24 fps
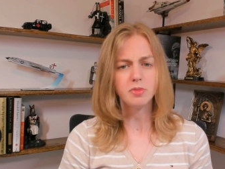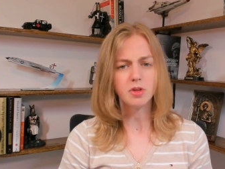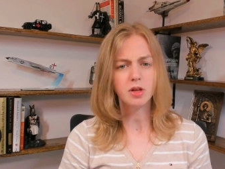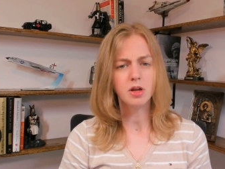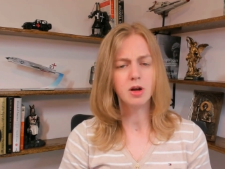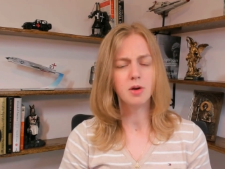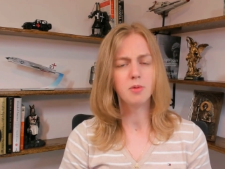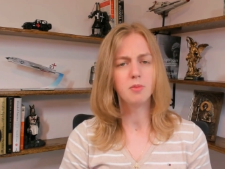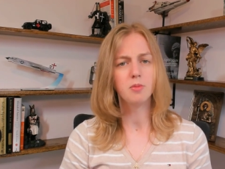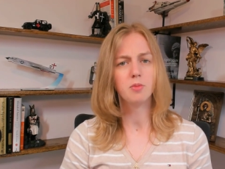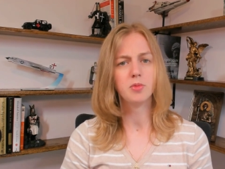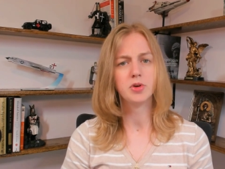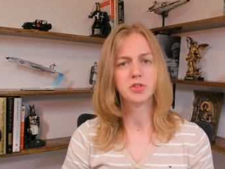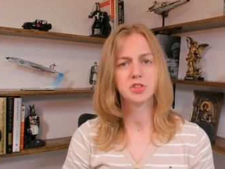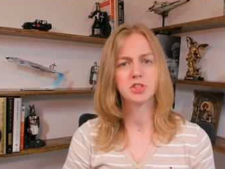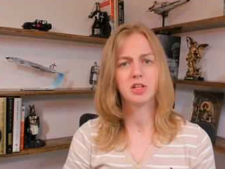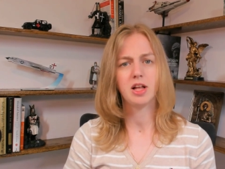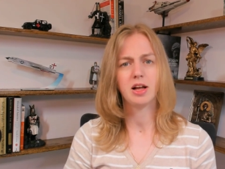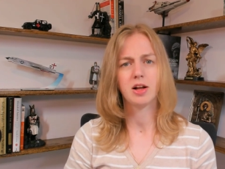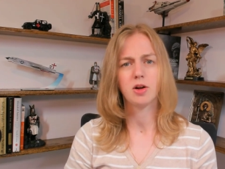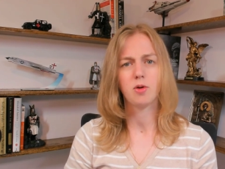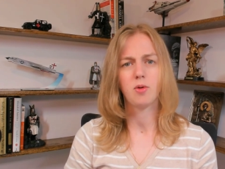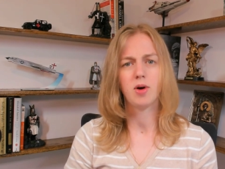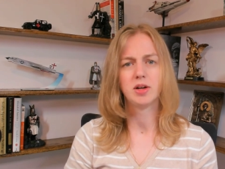um, which
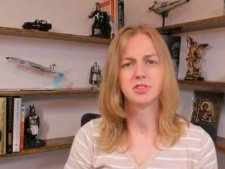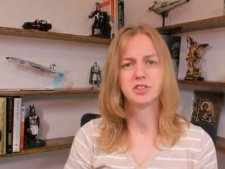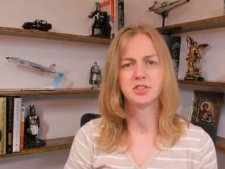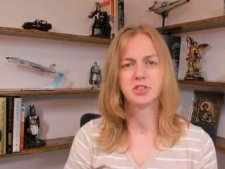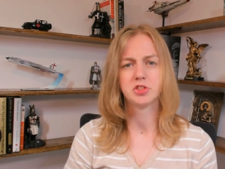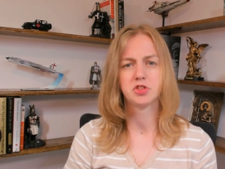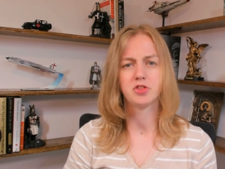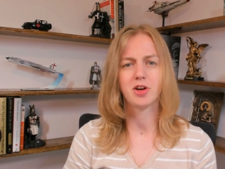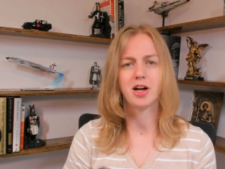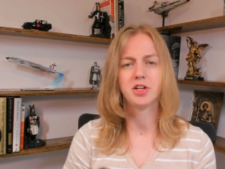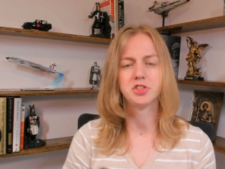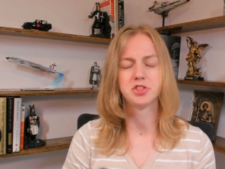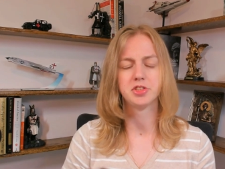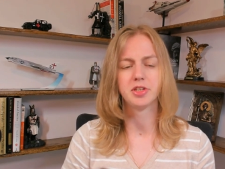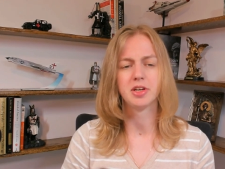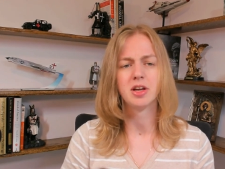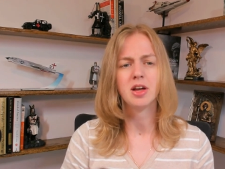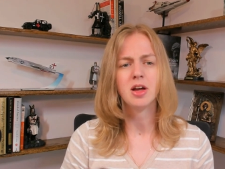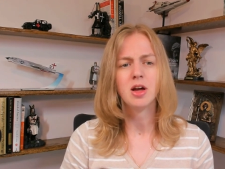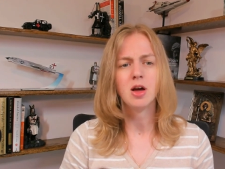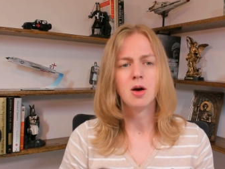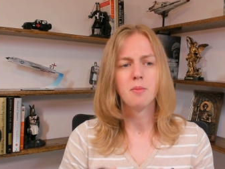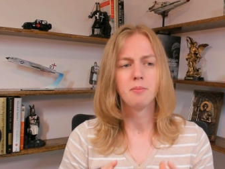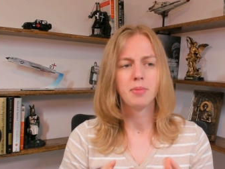likewise is a tragedy.
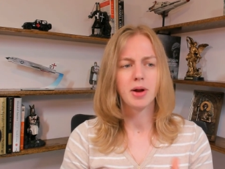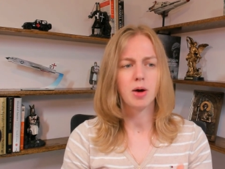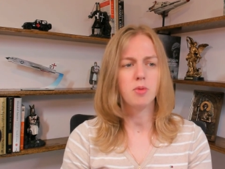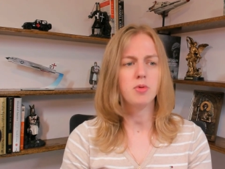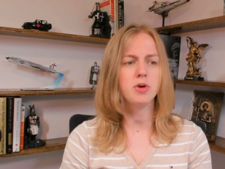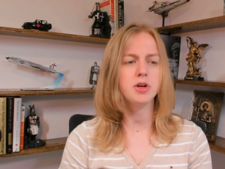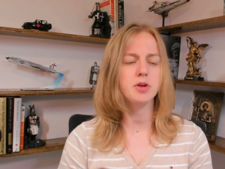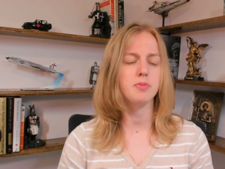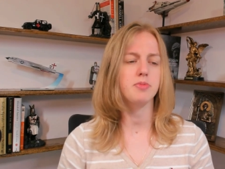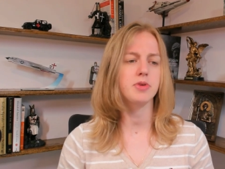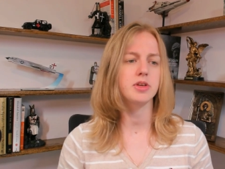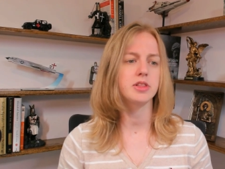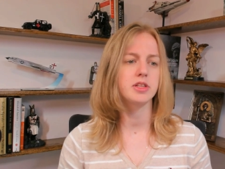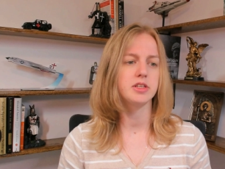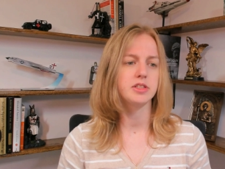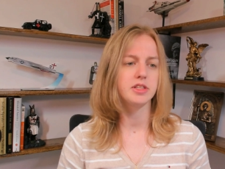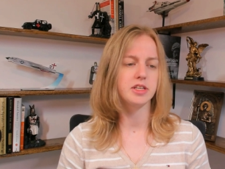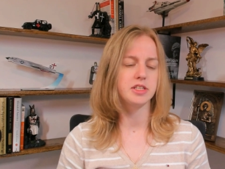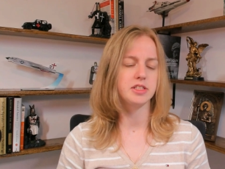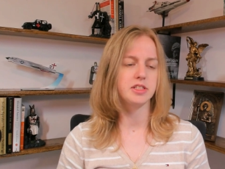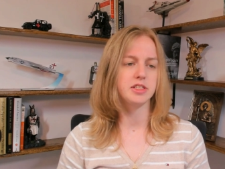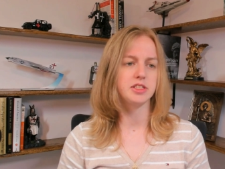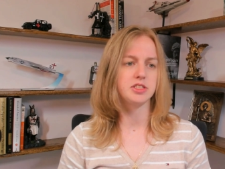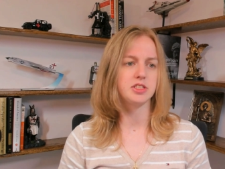But I wanted to bring
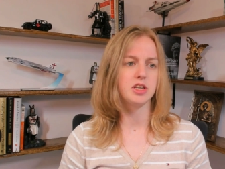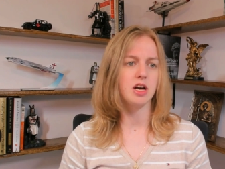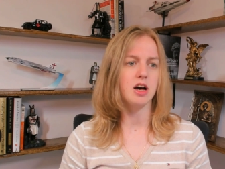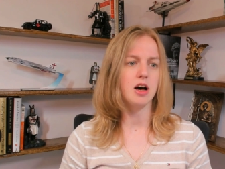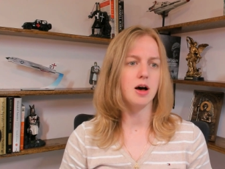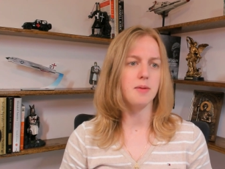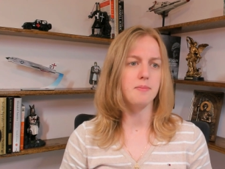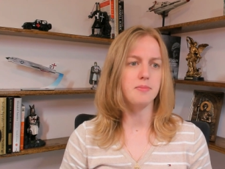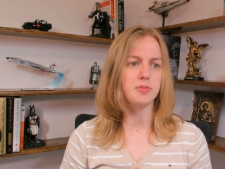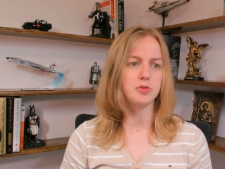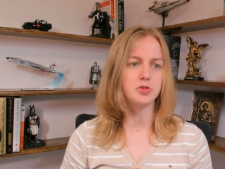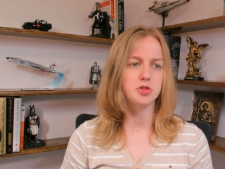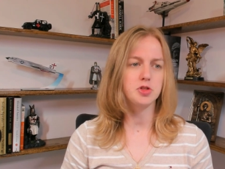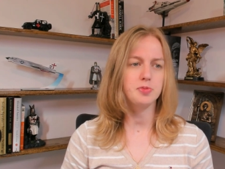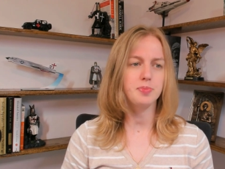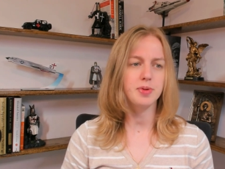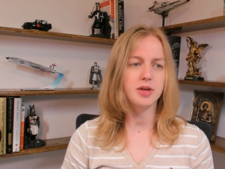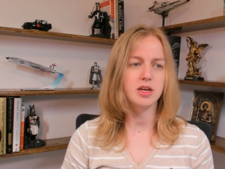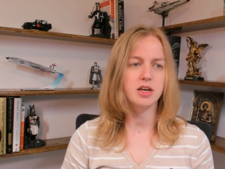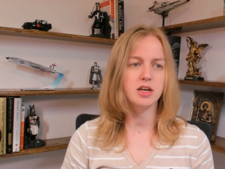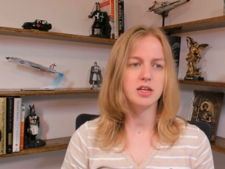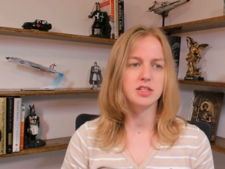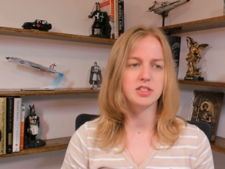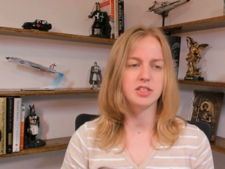this up just
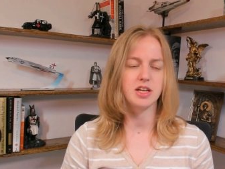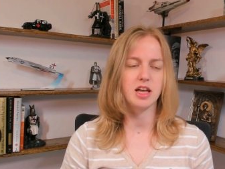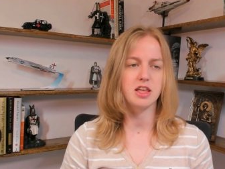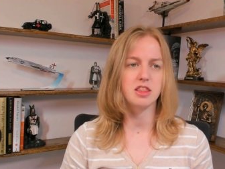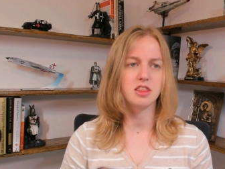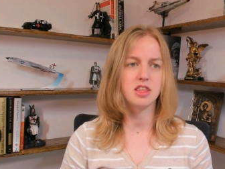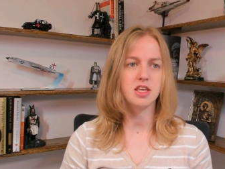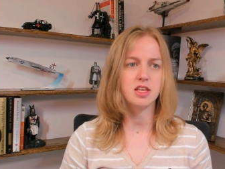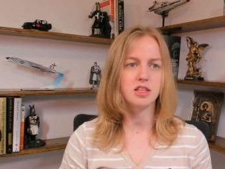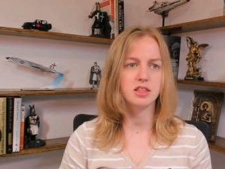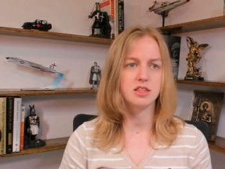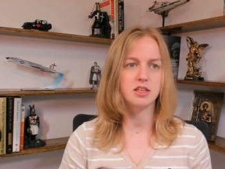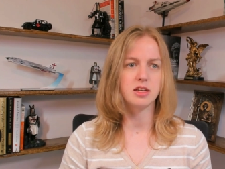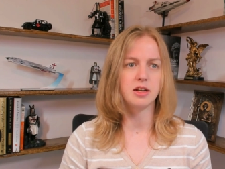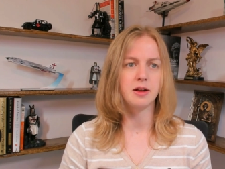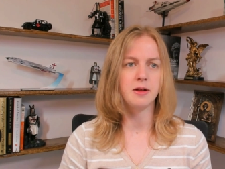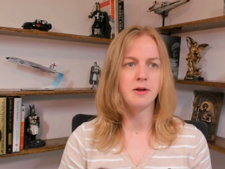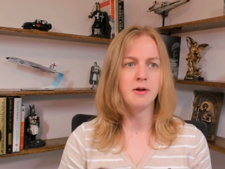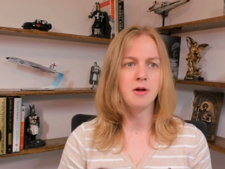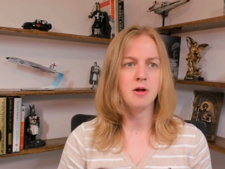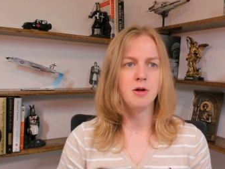because I think that